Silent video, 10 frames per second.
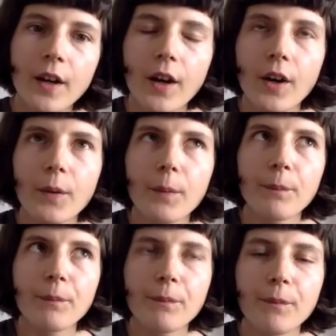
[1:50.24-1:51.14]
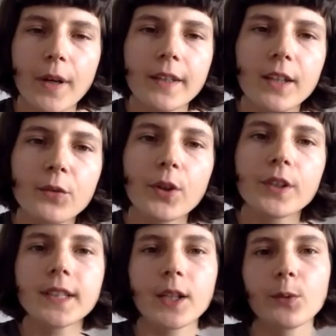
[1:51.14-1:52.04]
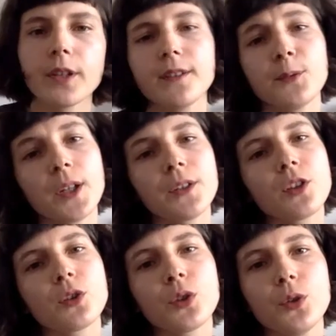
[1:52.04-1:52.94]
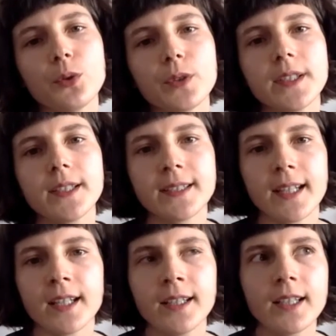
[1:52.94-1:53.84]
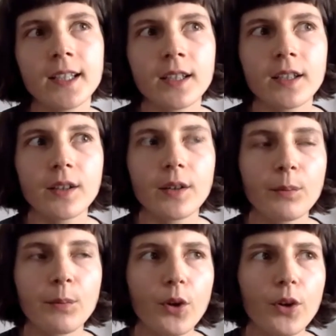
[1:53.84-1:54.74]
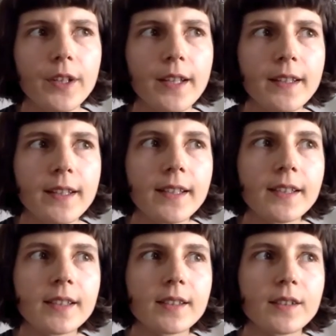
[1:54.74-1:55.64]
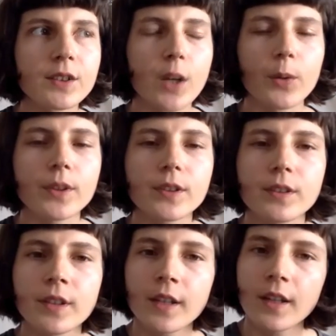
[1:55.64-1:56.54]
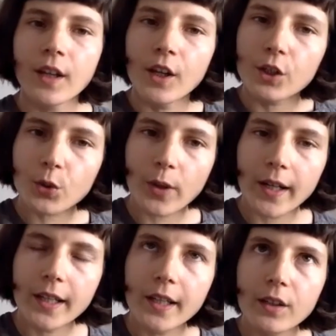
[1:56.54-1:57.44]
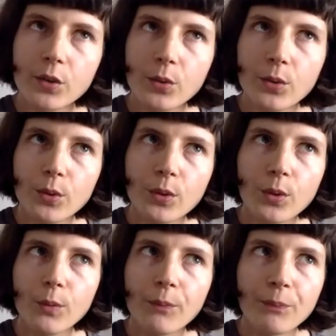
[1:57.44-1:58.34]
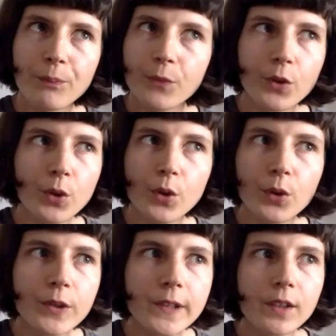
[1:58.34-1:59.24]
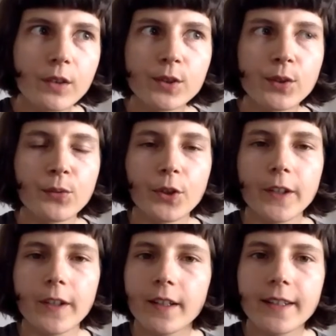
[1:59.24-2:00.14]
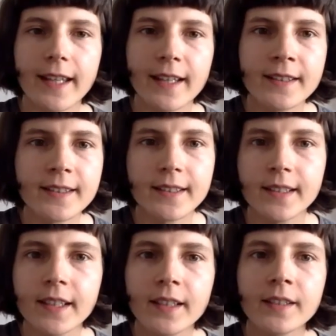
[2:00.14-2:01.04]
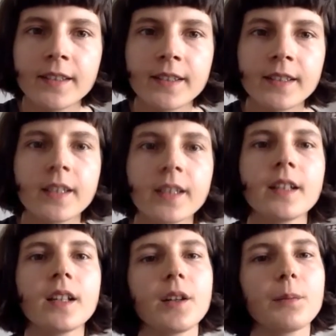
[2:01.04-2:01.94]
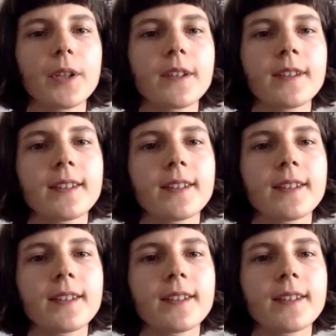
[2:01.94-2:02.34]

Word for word: Um, and at first I wanted to use this technique more than this. So I was trying to, um, to use it also for the dance scenes. But